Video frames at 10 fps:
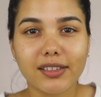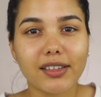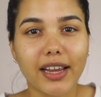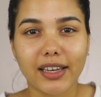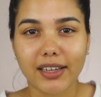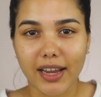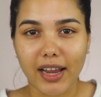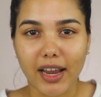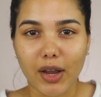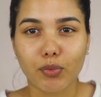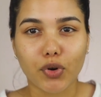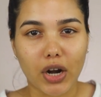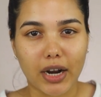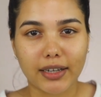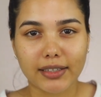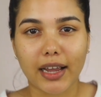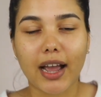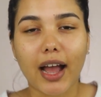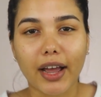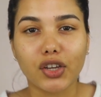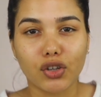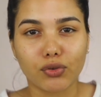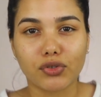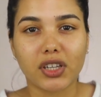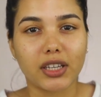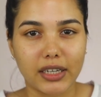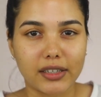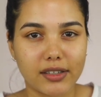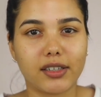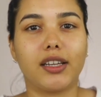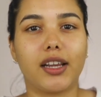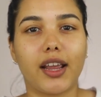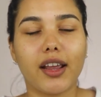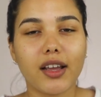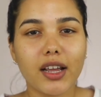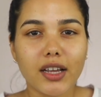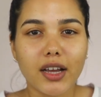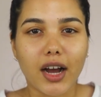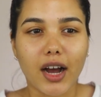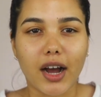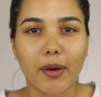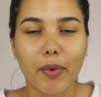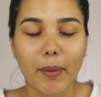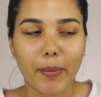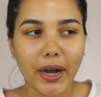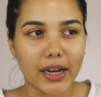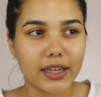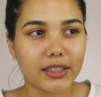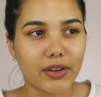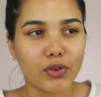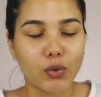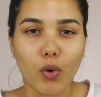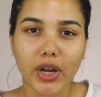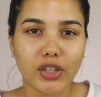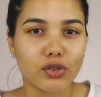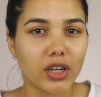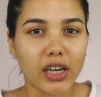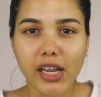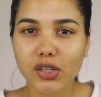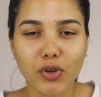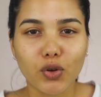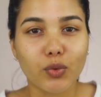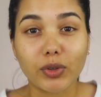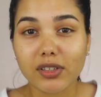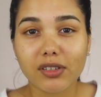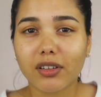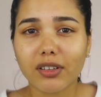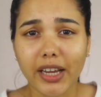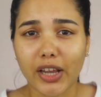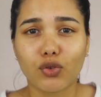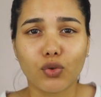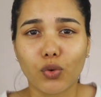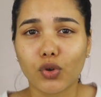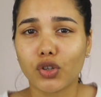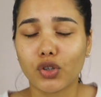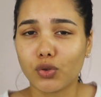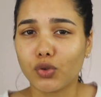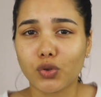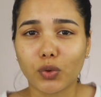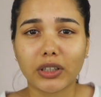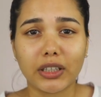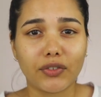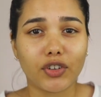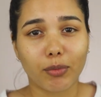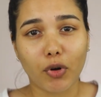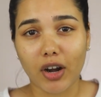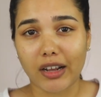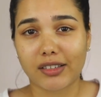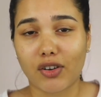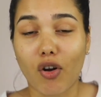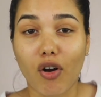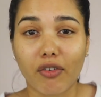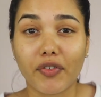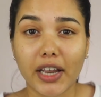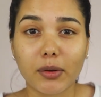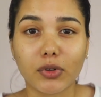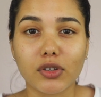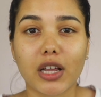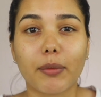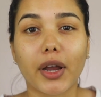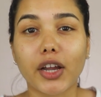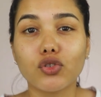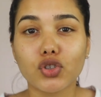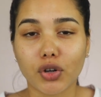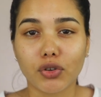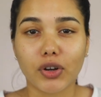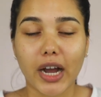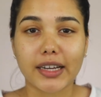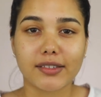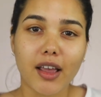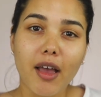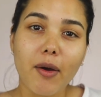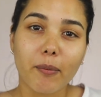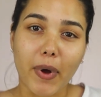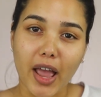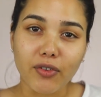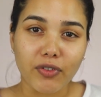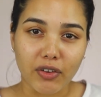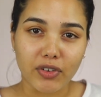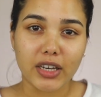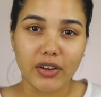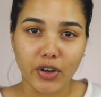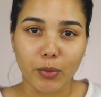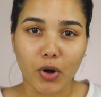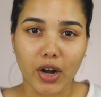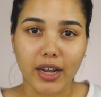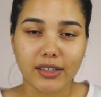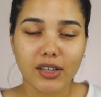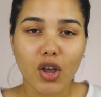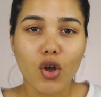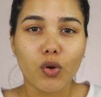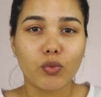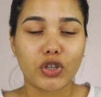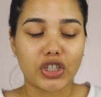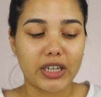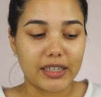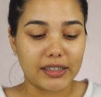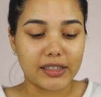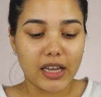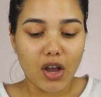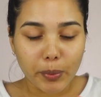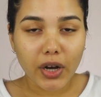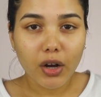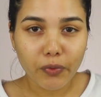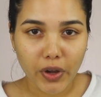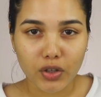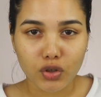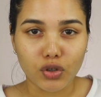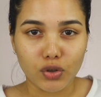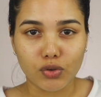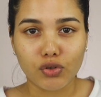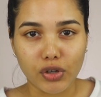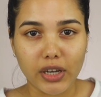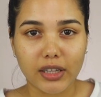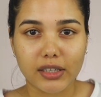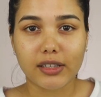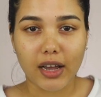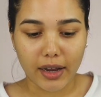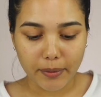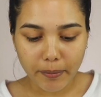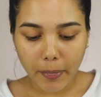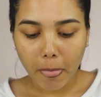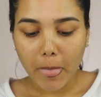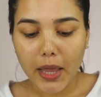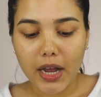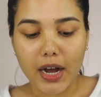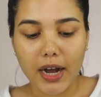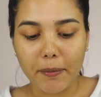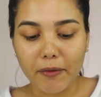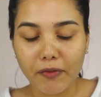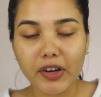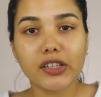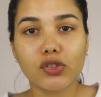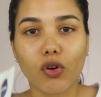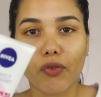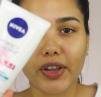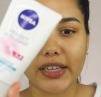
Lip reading: skincare products. Like I use Korean skincare, but if you walk into Clicks, you will still get your usual Nivea products that are available. So I'm going to show you guys my favorite Nivea products, which is perfect to use during this time. First off